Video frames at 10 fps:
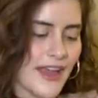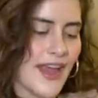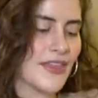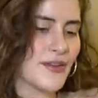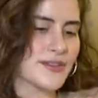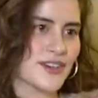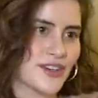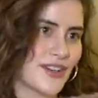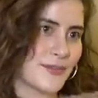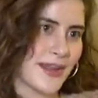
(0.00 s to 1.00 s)
And there was a
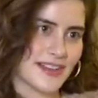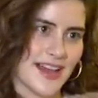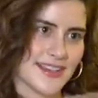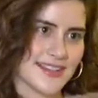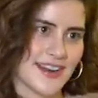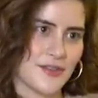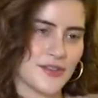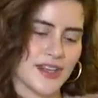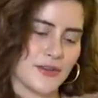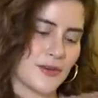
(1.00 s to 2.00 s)
girl in my class that
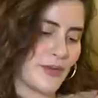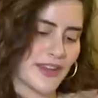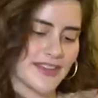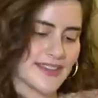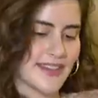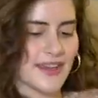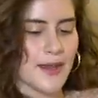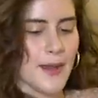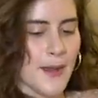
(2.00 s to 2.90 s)
every day would bring in this like